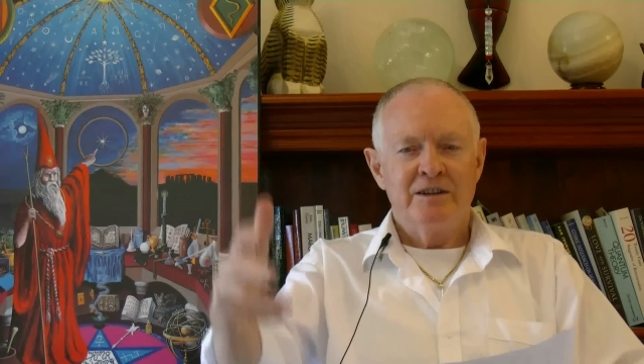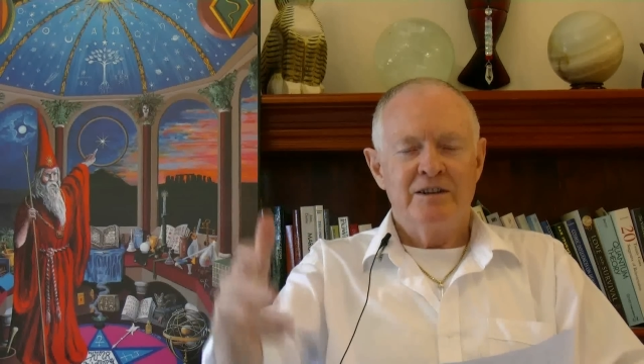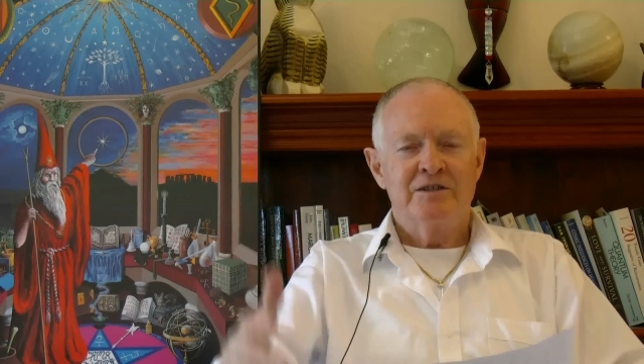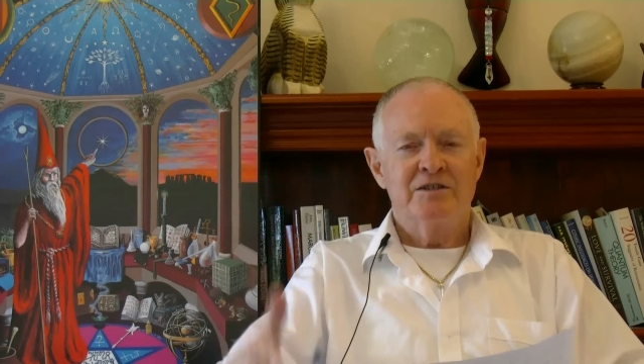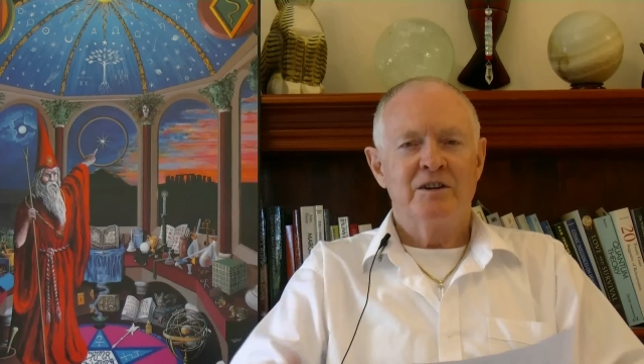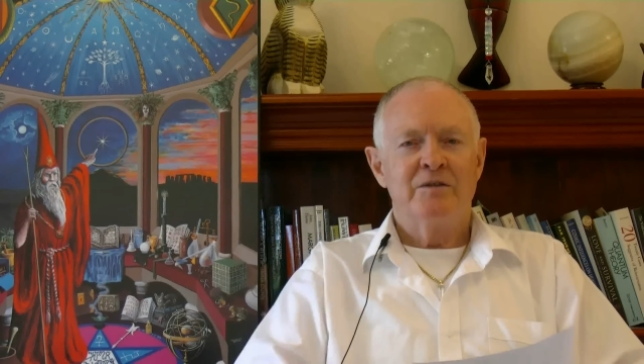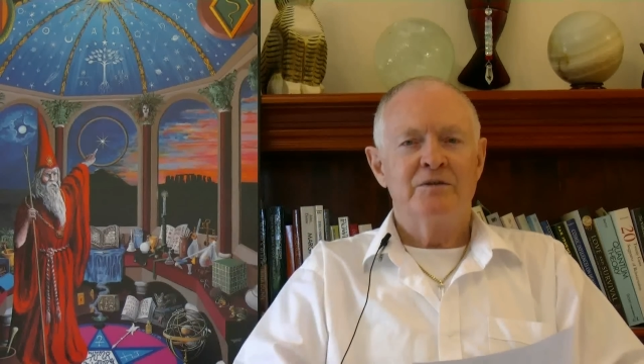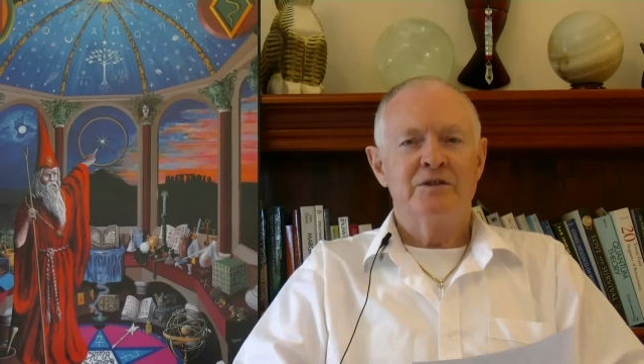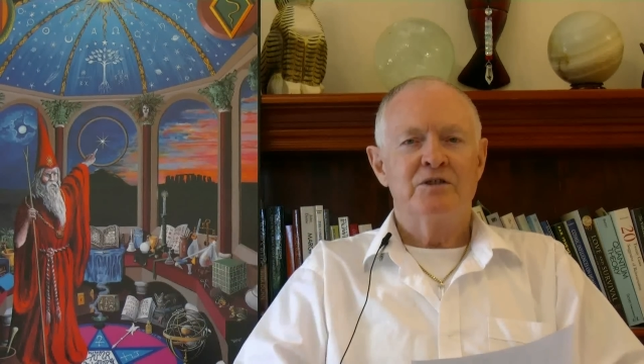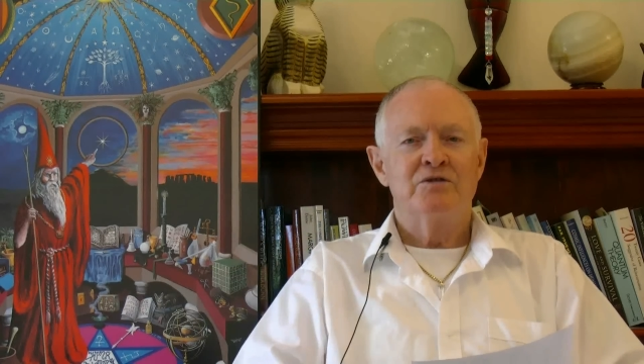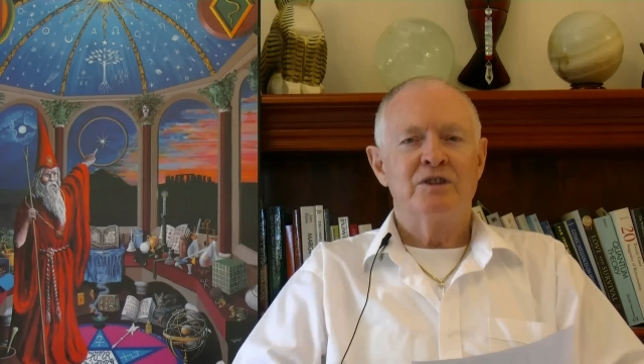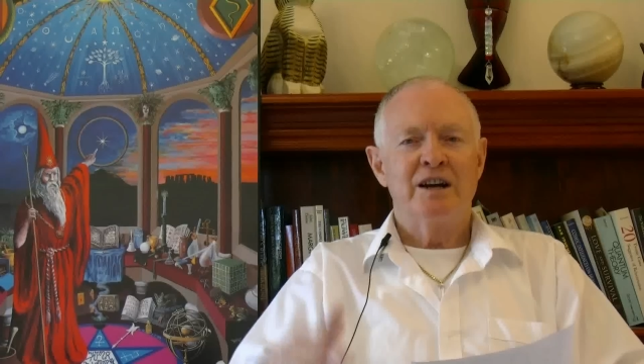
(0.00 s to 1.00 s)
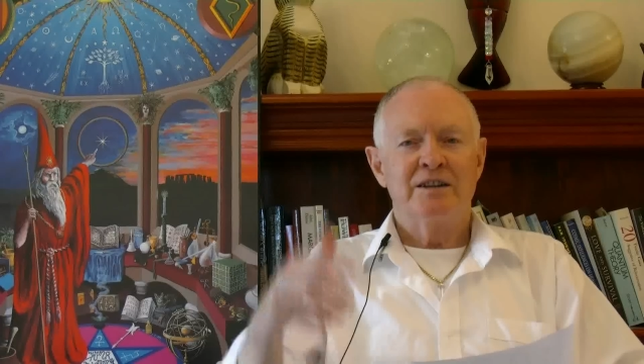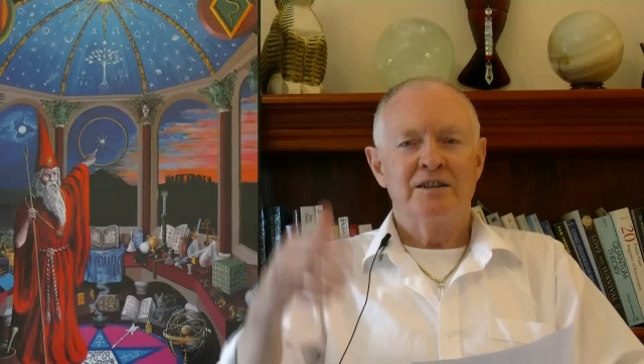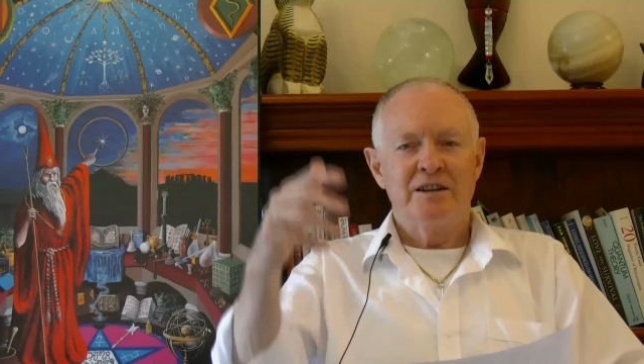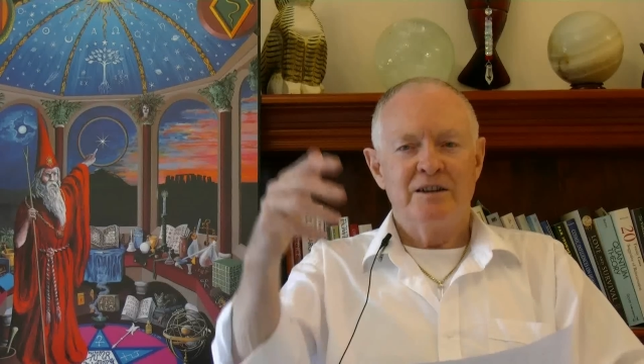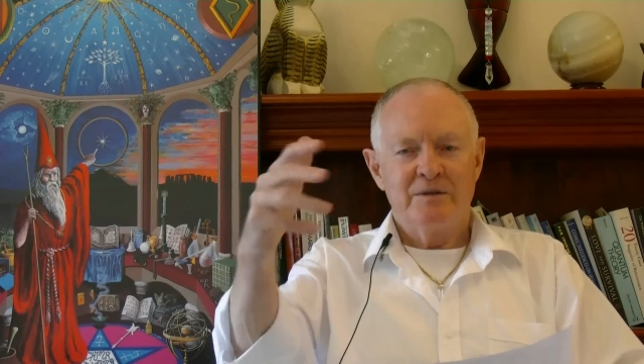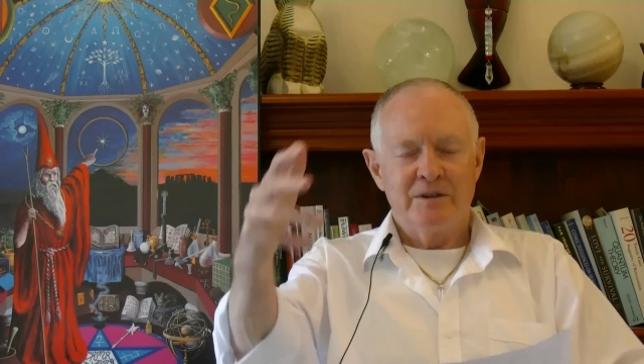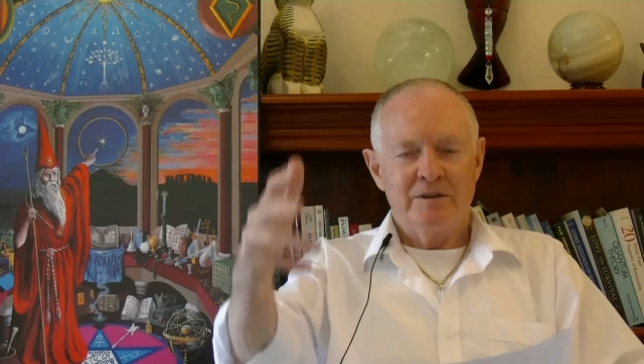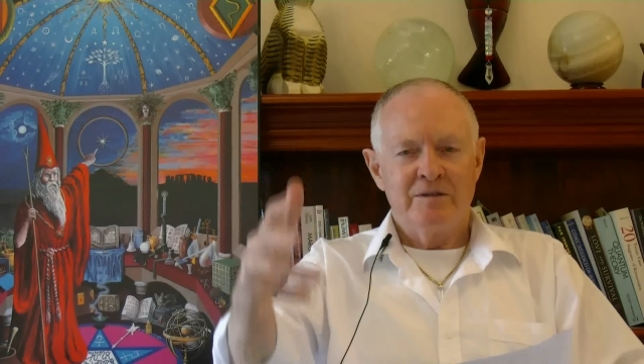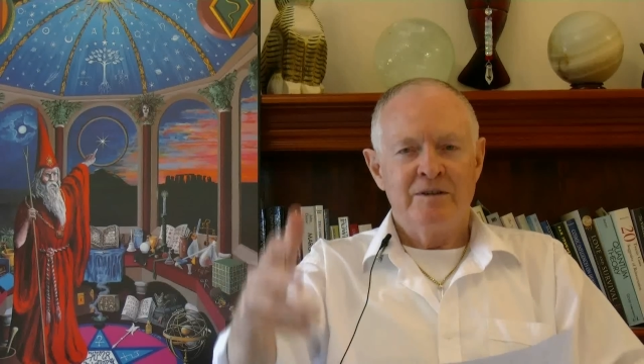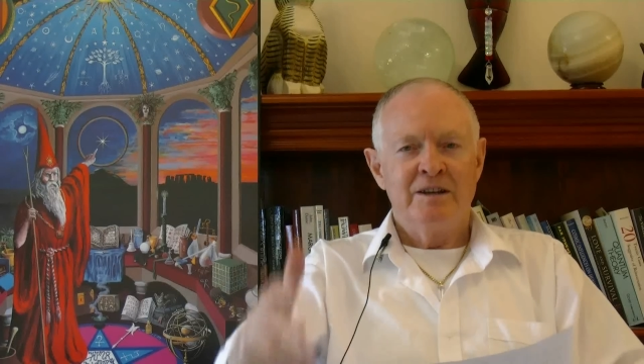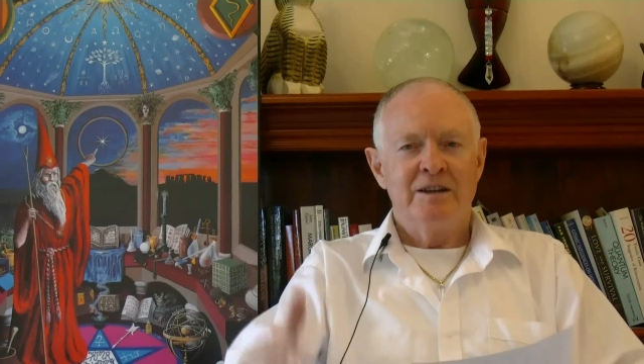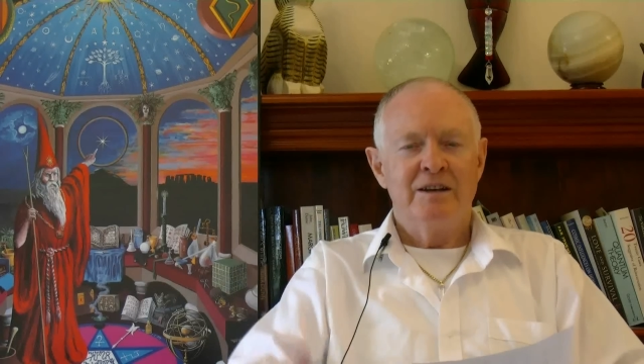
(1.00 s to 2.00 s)
self-destructive and
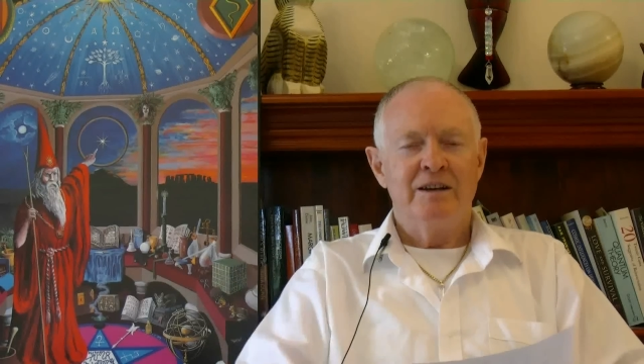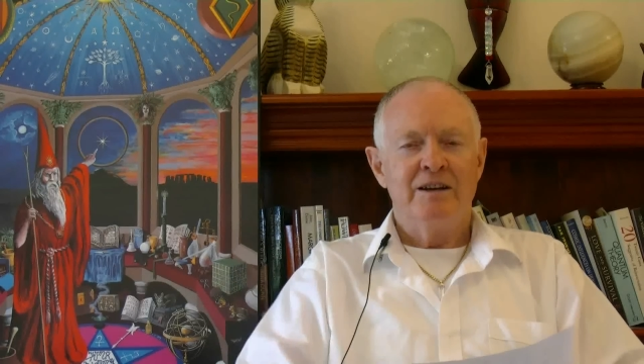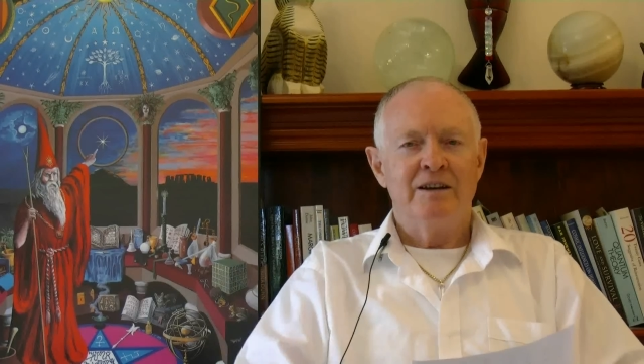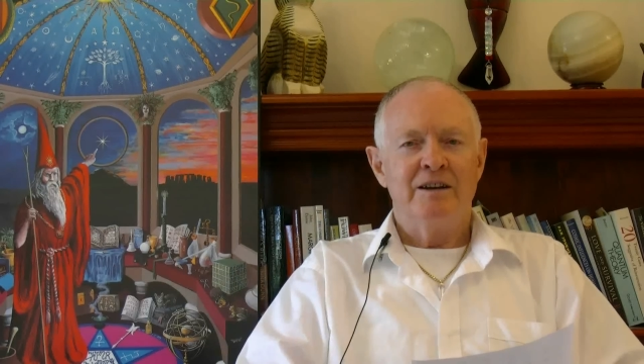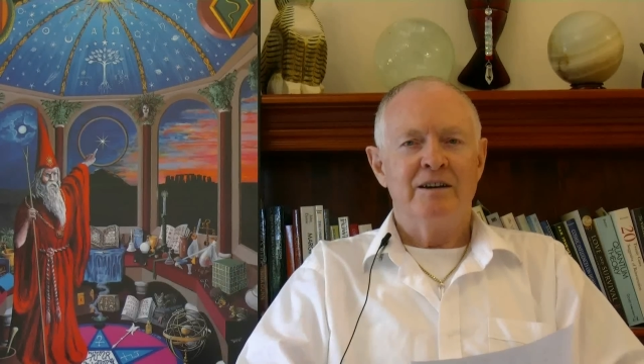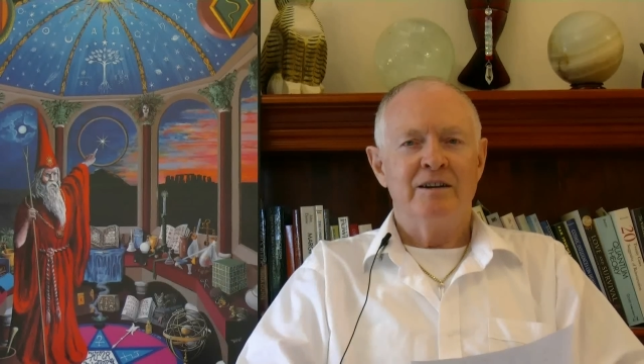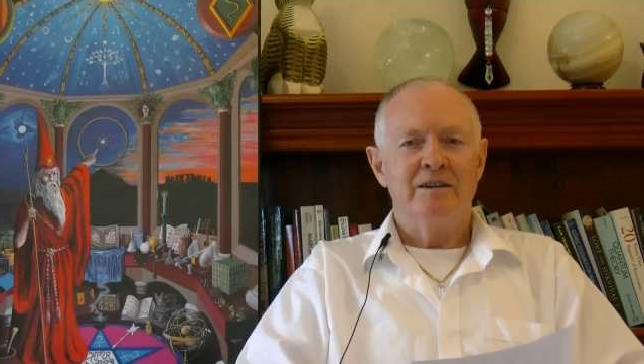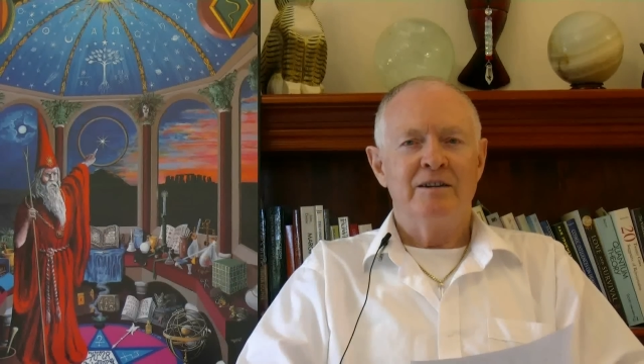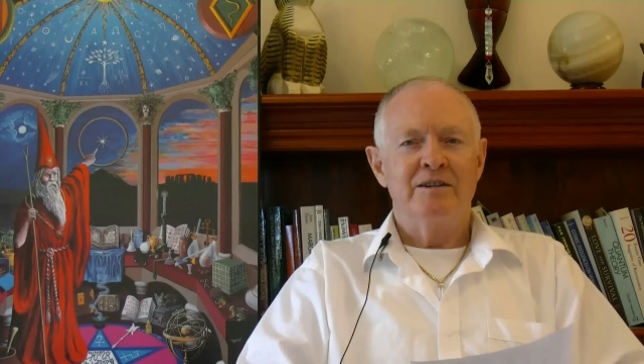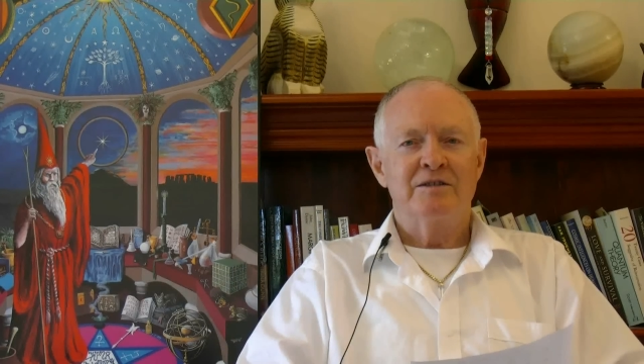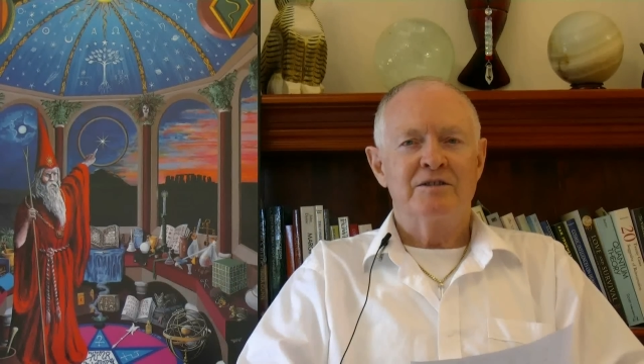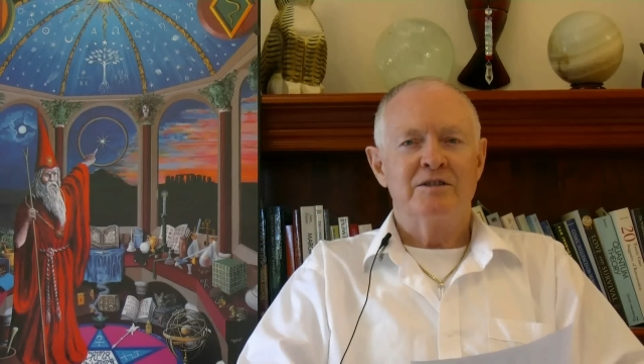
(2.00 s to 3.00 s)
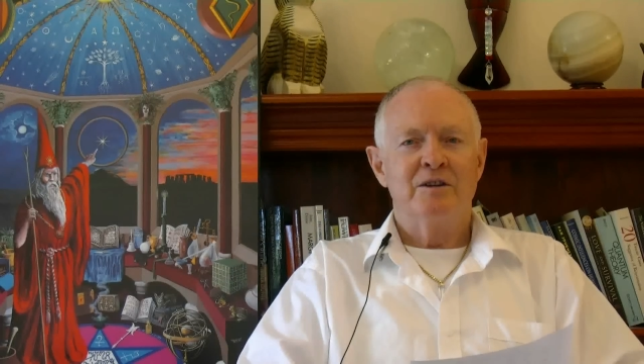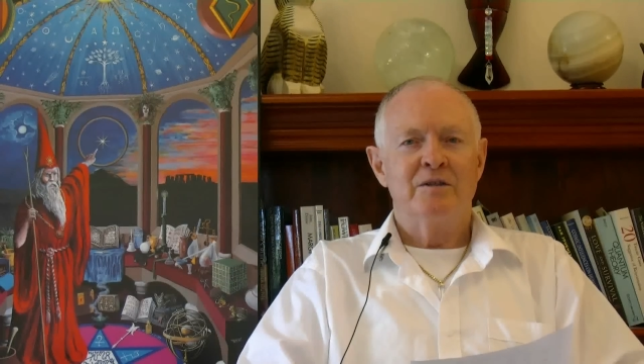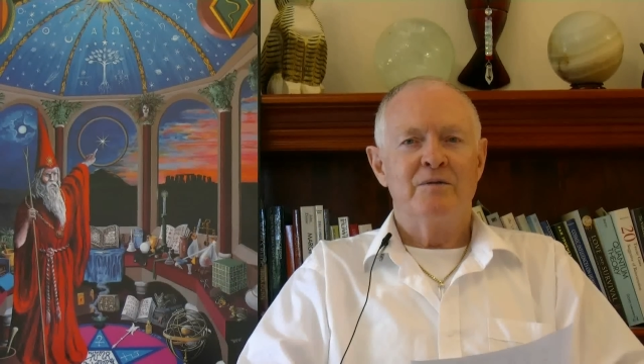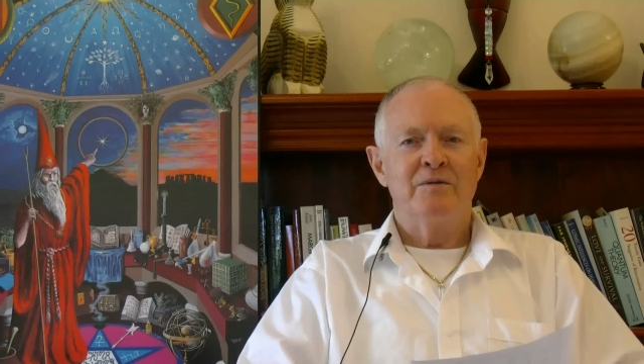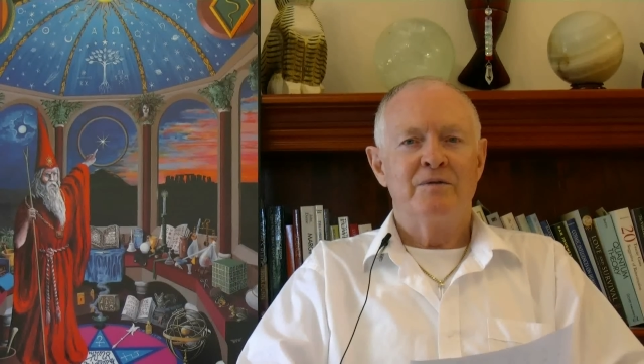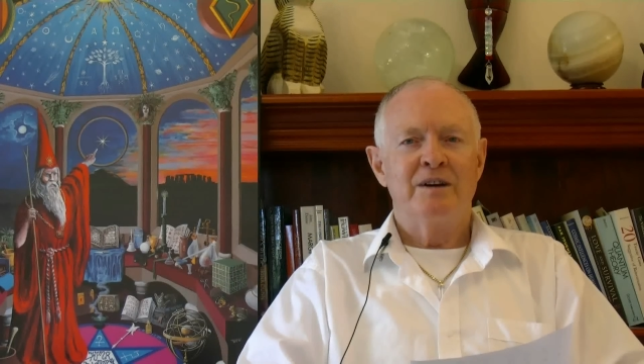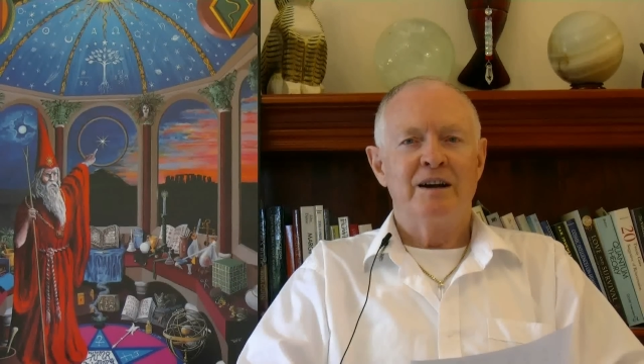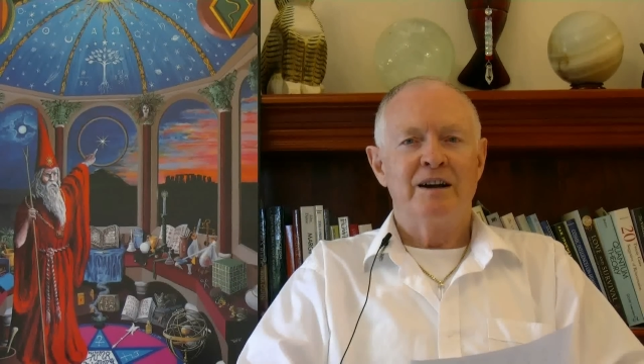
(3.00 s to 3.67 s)
self-punishing